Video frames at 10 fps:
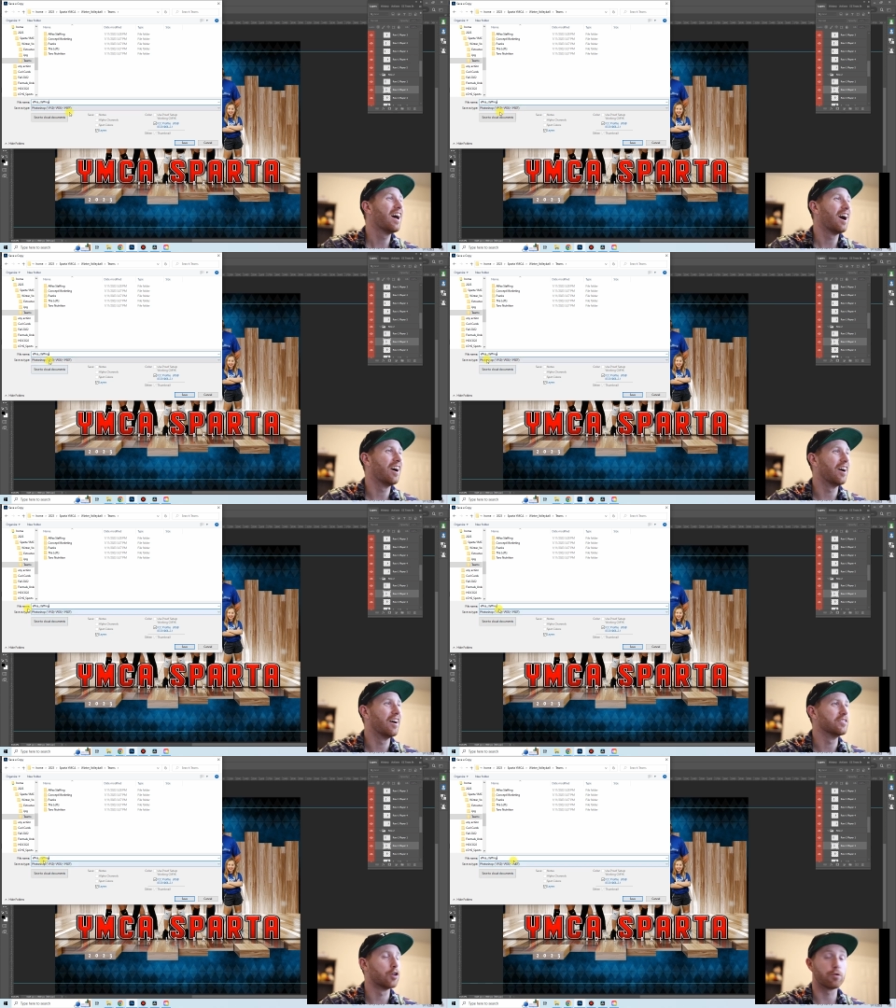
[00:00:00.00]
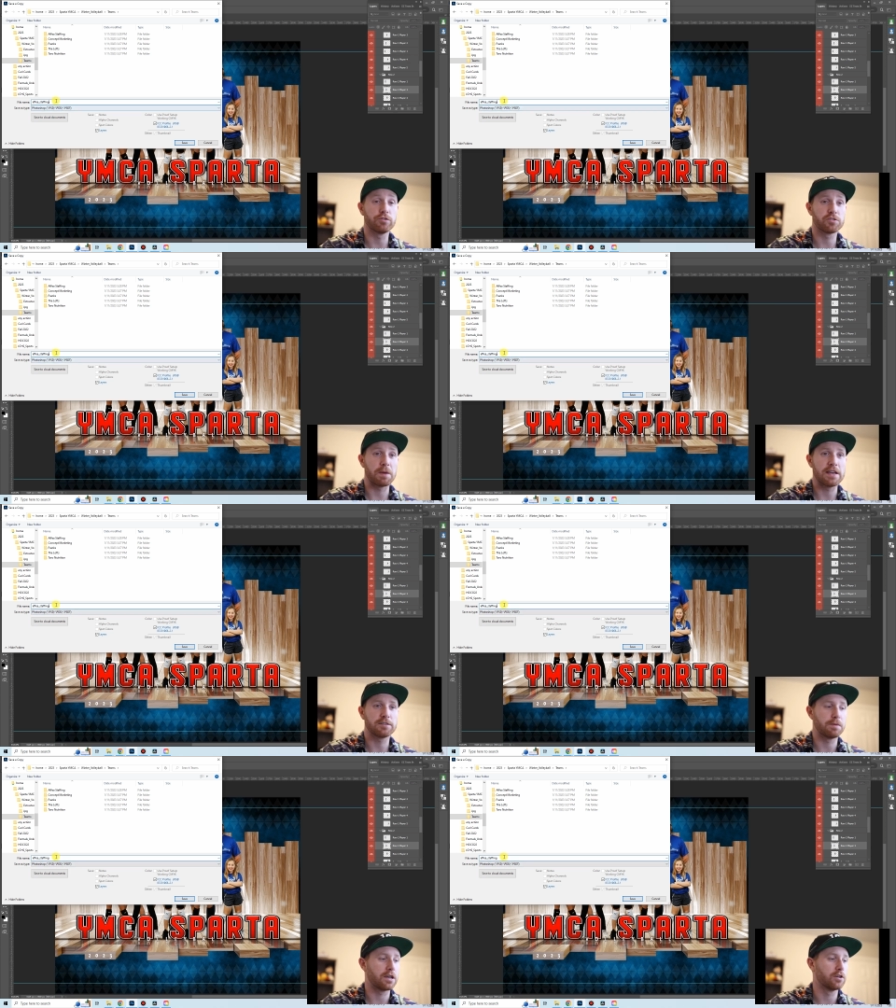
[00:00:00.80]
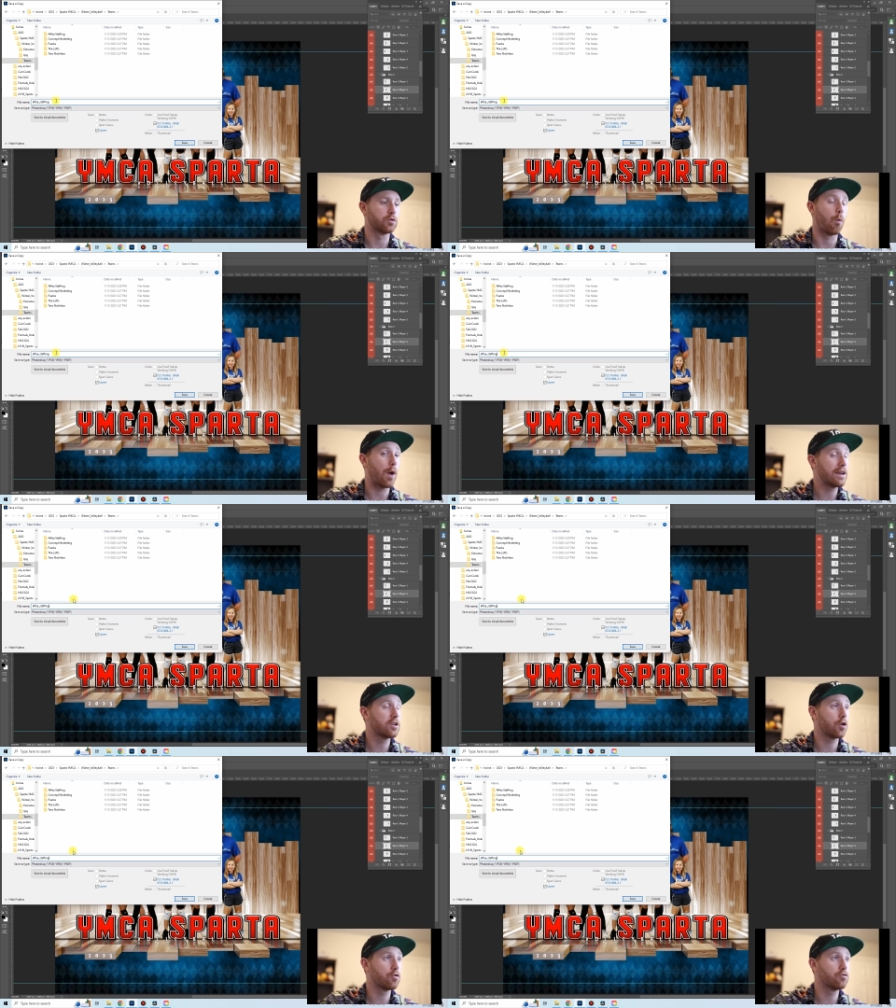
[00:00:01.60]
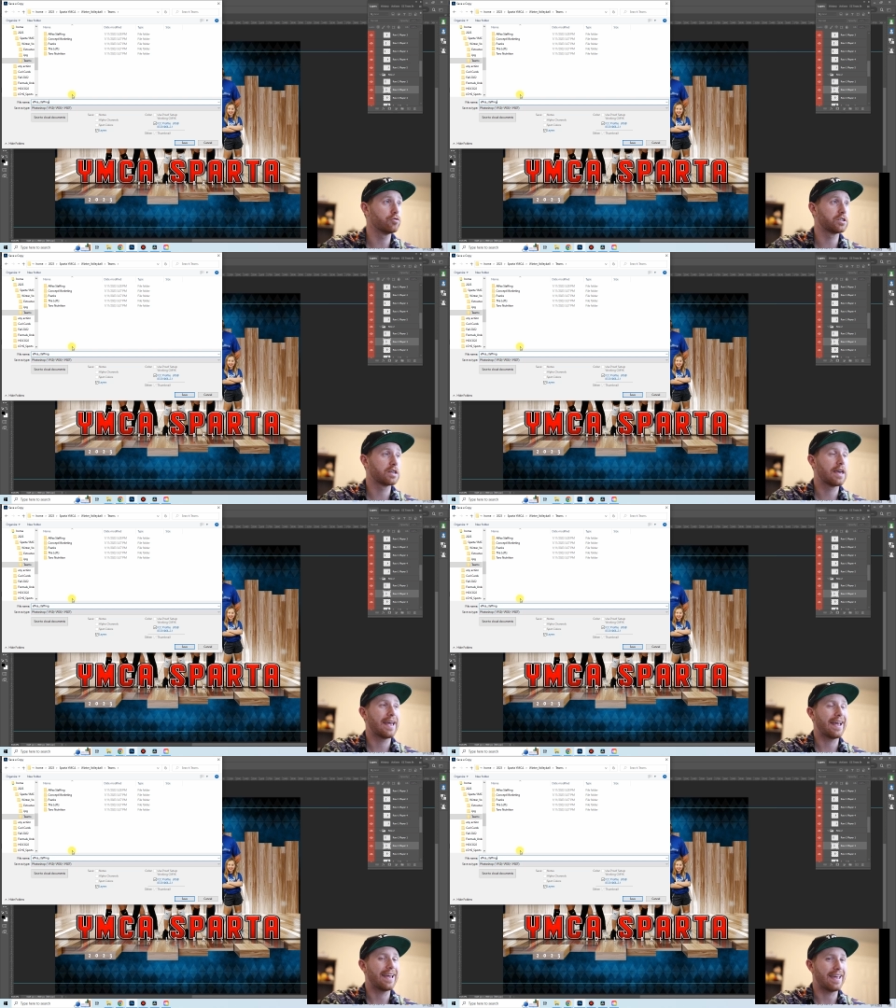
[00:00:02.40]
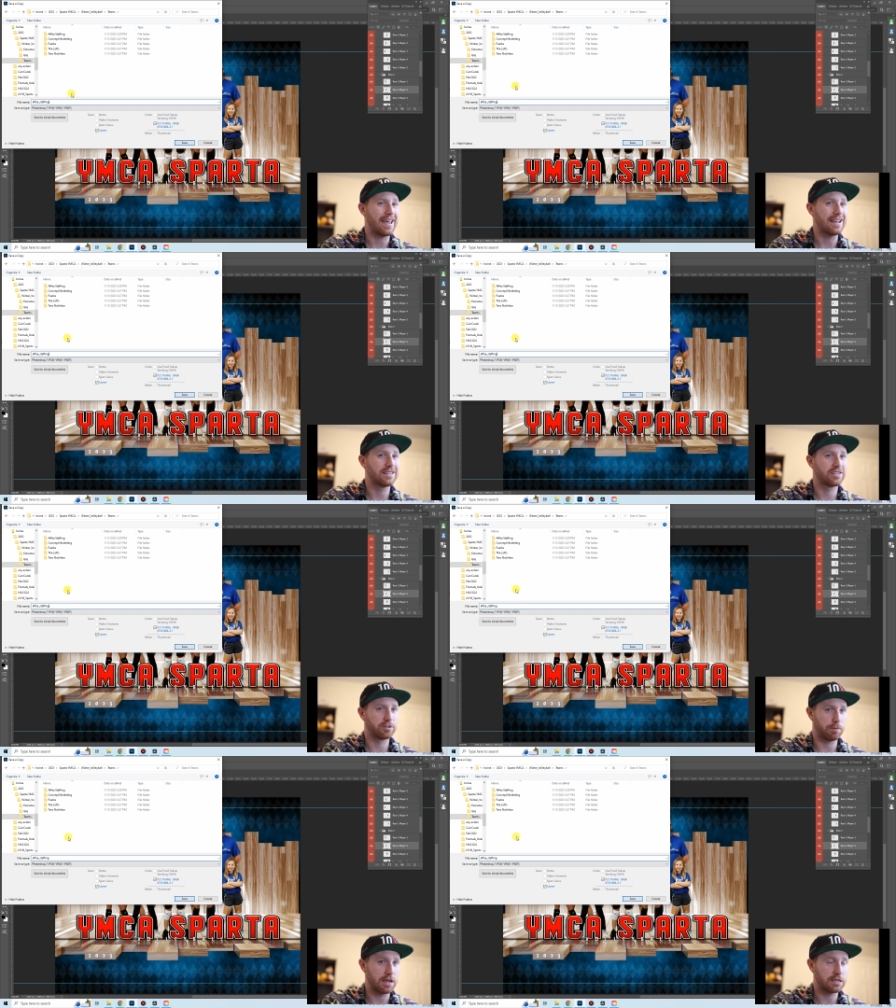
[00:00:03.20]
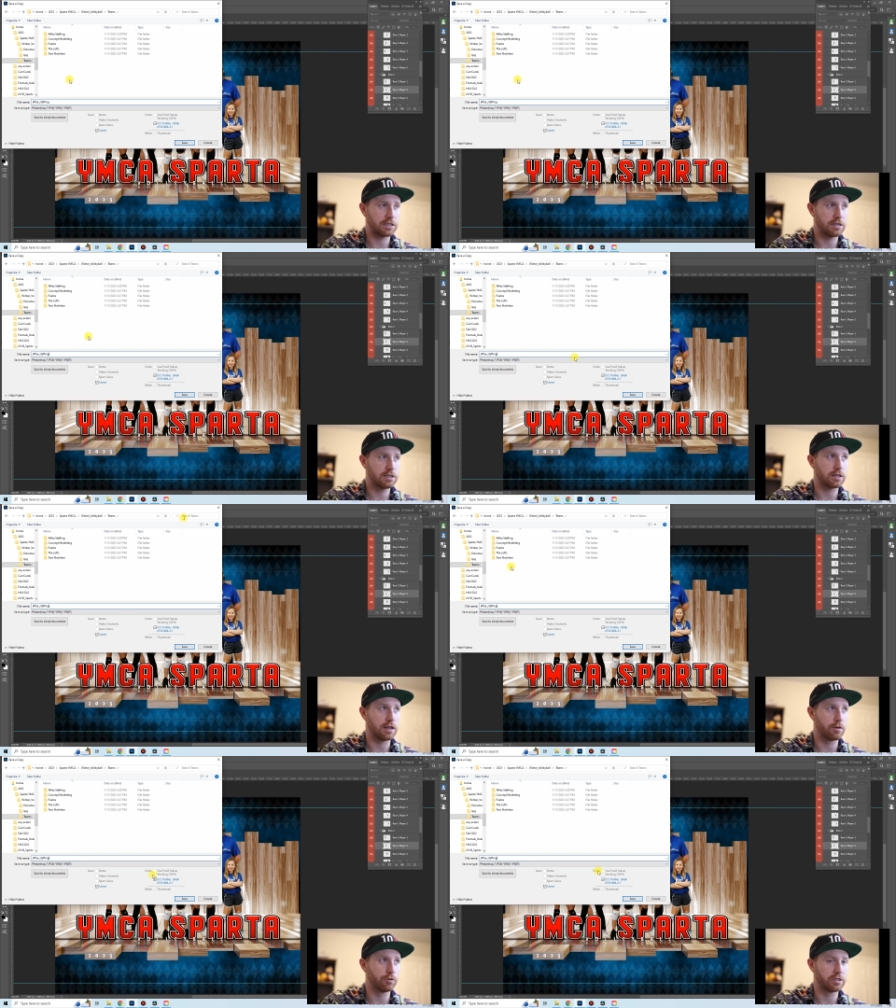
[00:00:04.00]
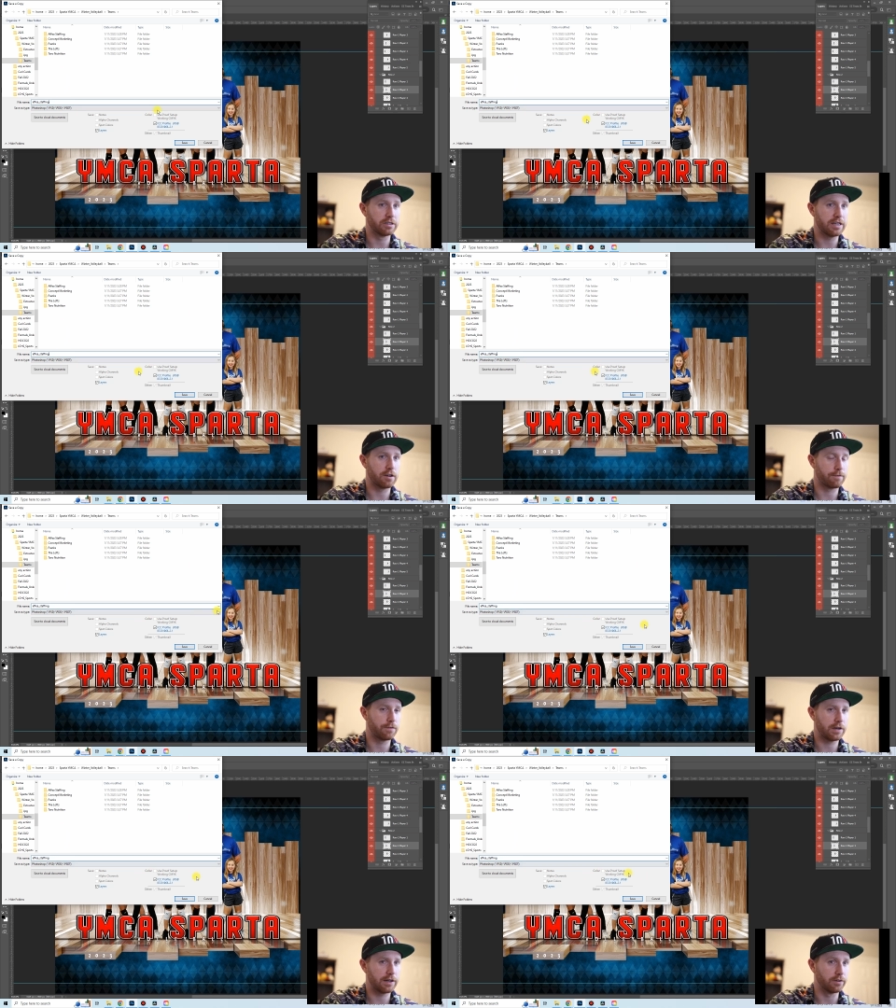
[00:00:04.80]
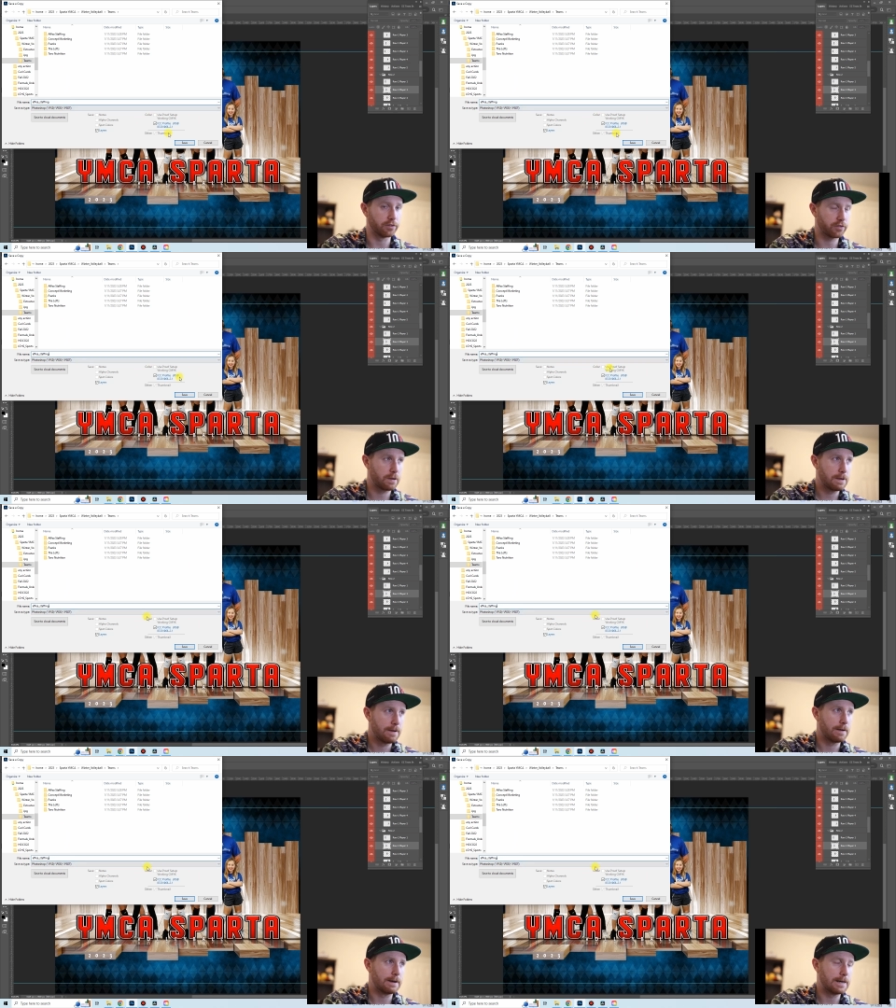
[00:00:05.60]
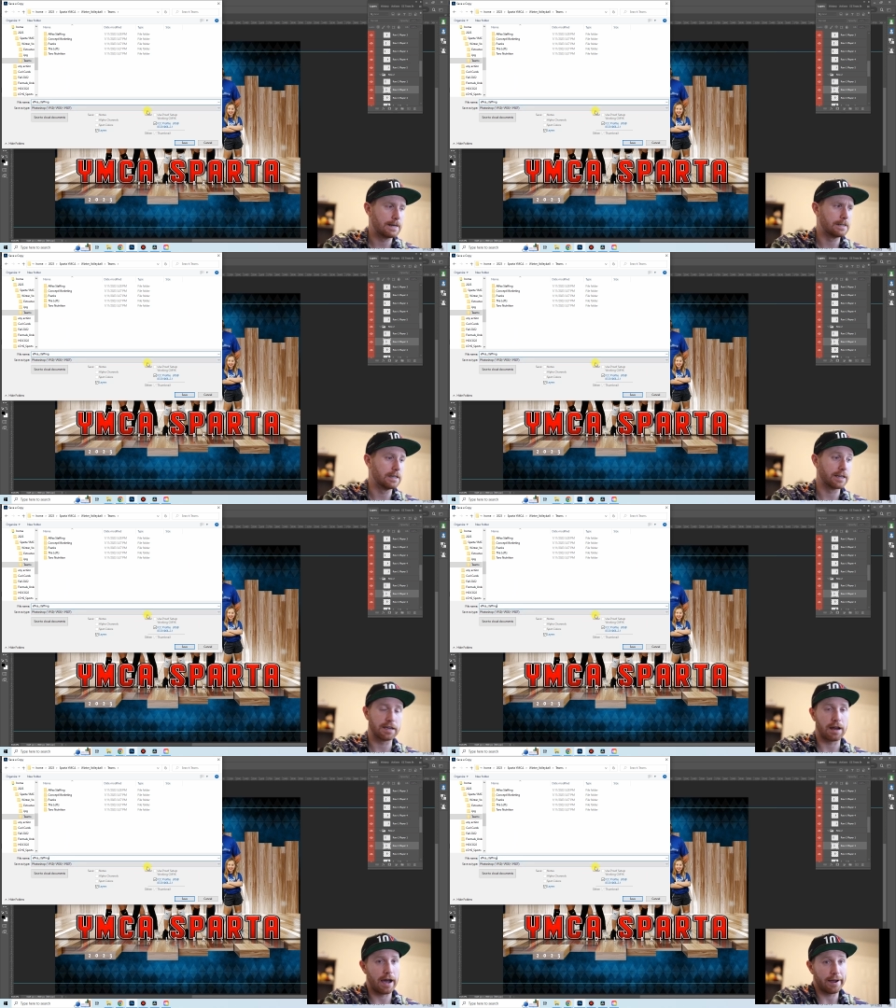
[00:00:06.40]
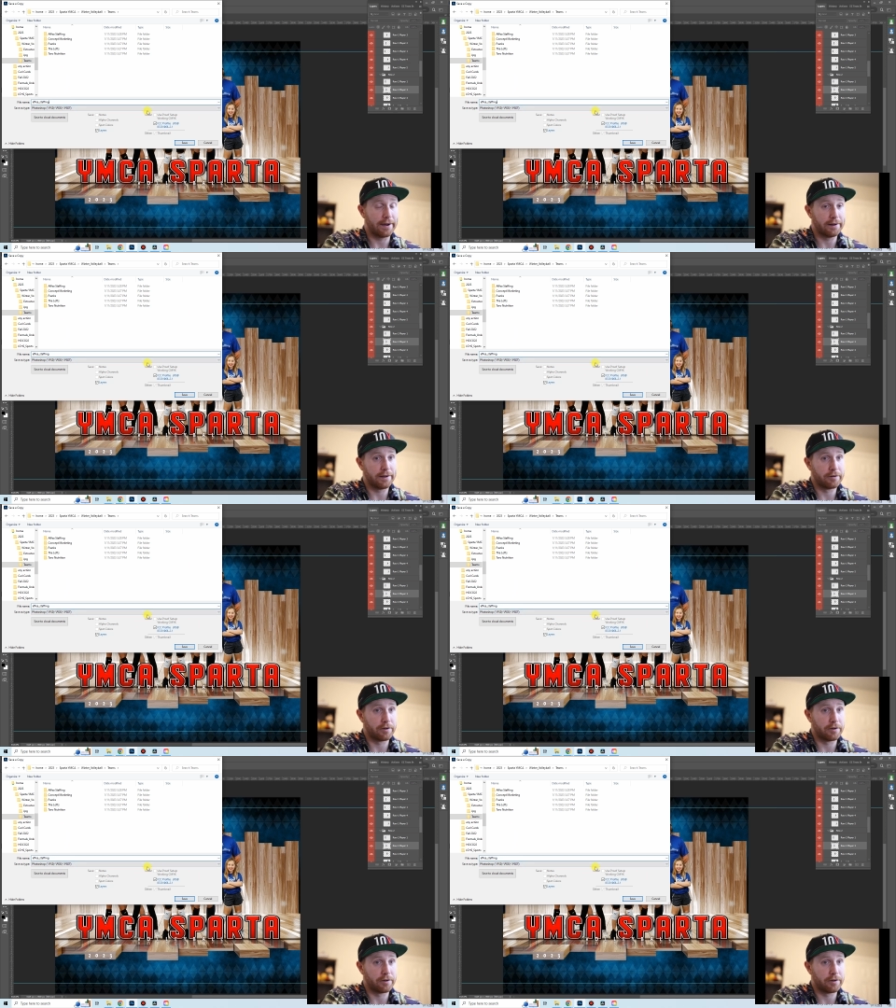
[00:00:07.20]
Don't use space because Windows hates spaces and it will delete your files. Again, I don't